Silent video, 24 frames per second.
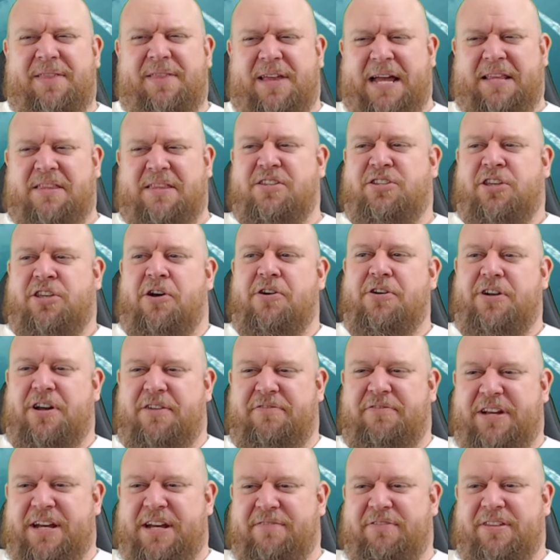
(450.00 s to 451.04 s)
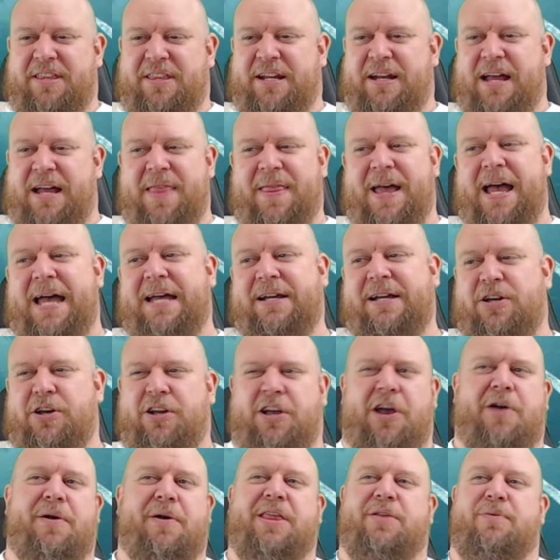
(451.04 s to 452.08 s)
like the tone of it and everything like that. Could
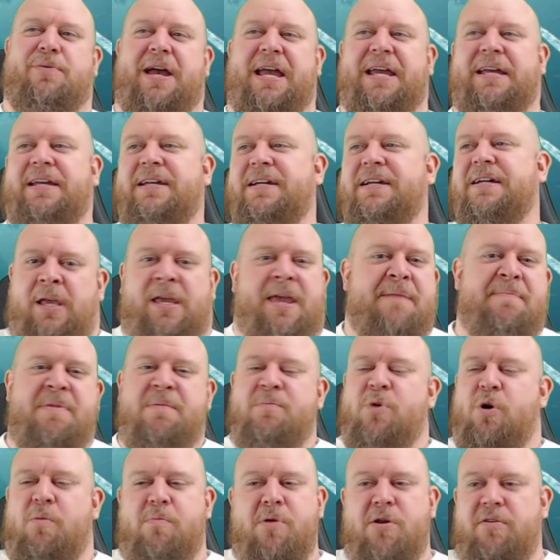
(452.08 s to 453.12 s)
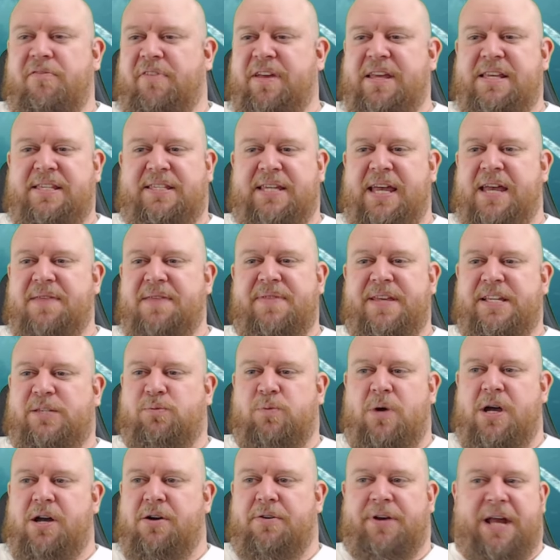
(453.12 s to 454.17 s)
go either way. Give me more movies in this
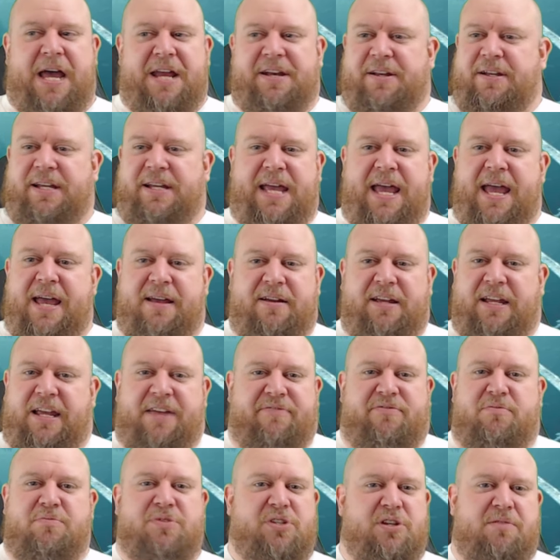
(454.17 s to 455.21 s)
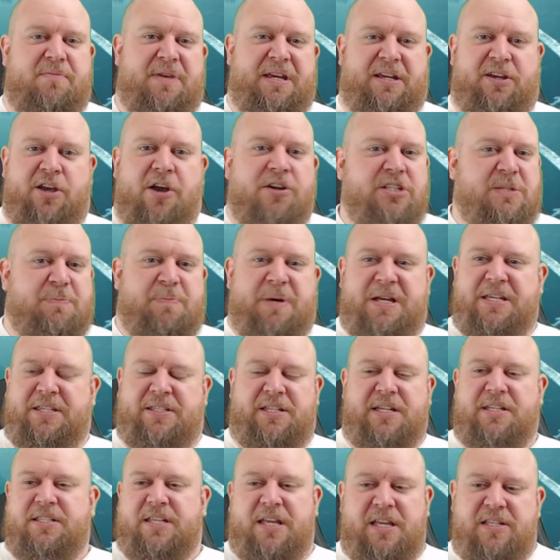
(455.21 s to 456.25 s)
world. I don't care. Give them to me.
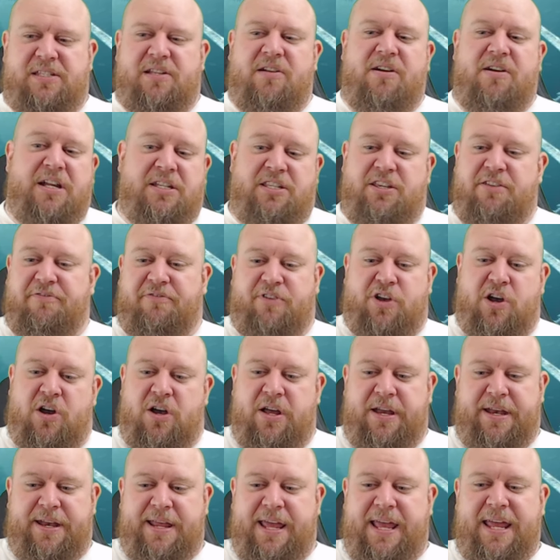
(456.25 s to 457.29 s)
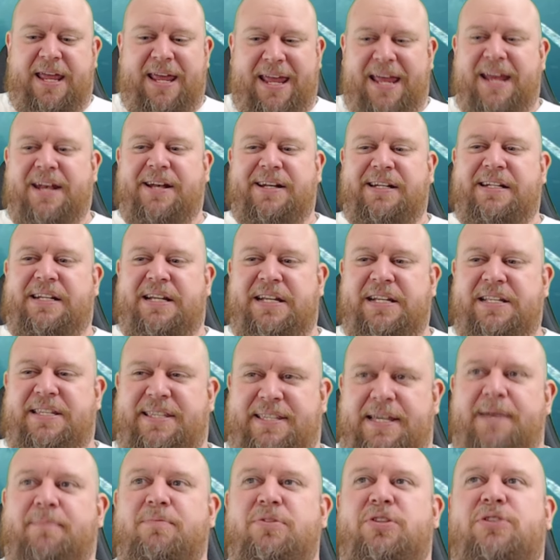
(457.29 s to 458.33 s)
Ghostbusters, as long as you've got it in
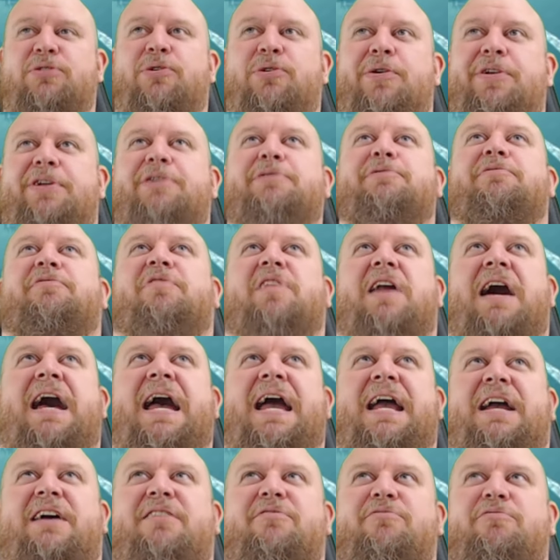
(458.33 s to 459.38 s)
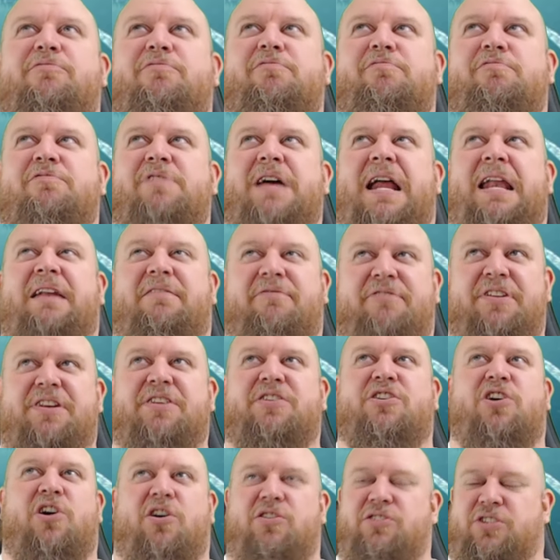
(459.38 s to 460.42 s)
some sort of like
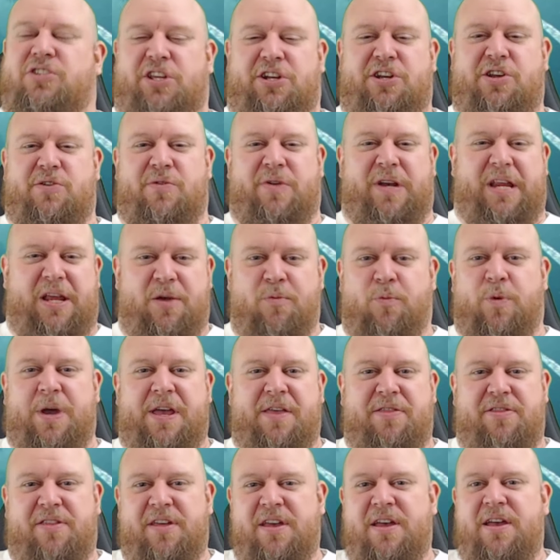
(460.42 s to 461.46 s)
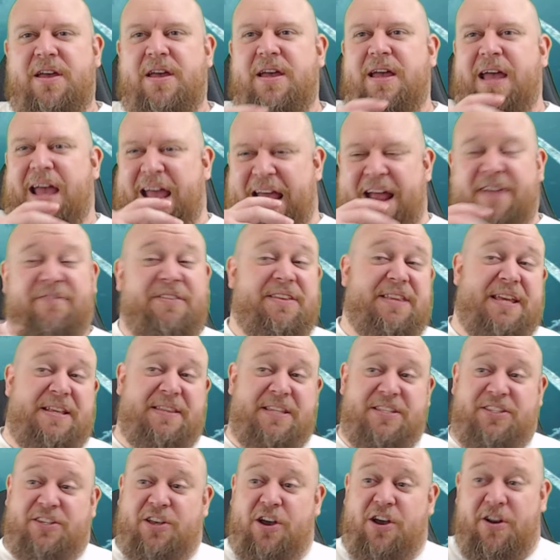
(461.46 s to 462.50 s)
relevant continuity with everything
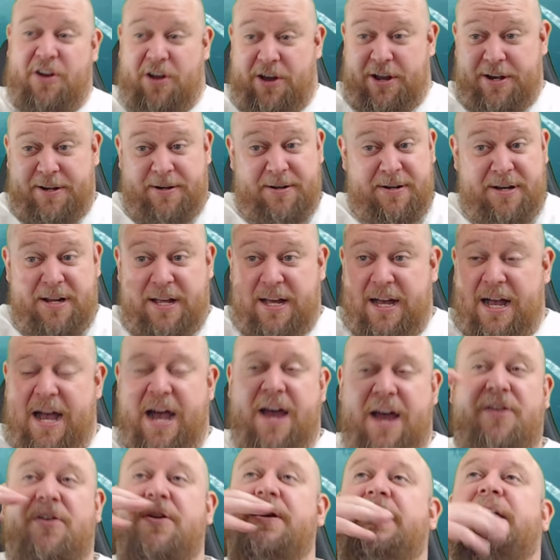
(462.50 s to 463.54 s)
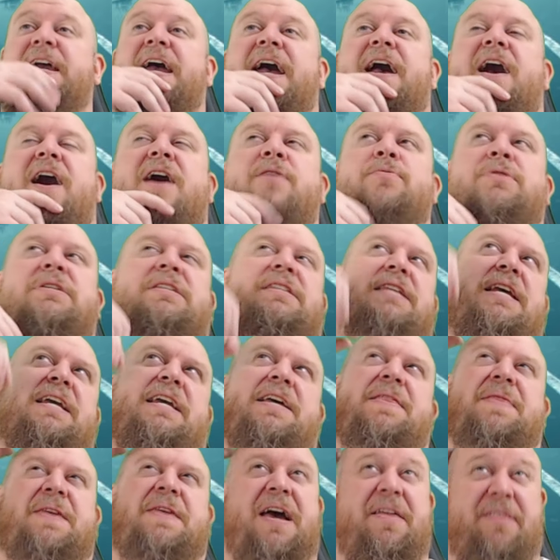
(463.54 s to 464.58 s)
that's gone on, I don't care. I was
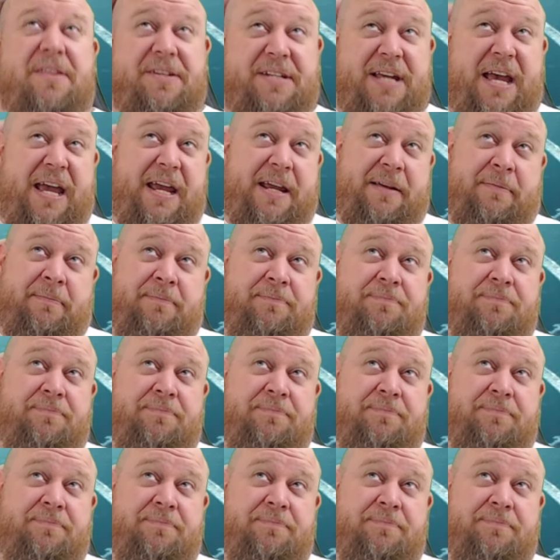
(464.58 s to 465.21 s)
thinking the other day,